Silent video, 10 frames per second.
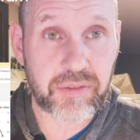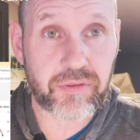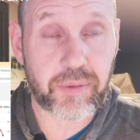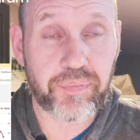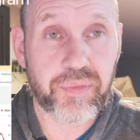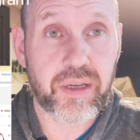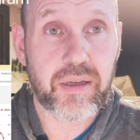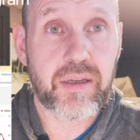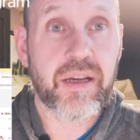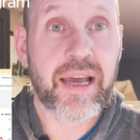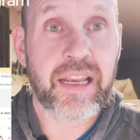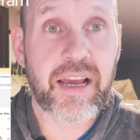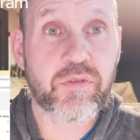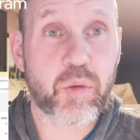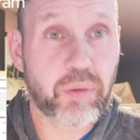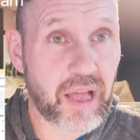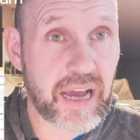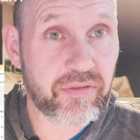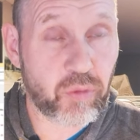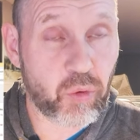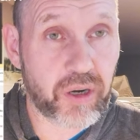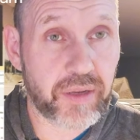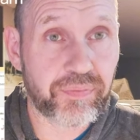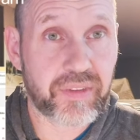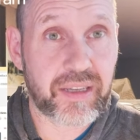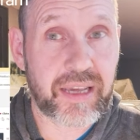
different, and you have to apply for it.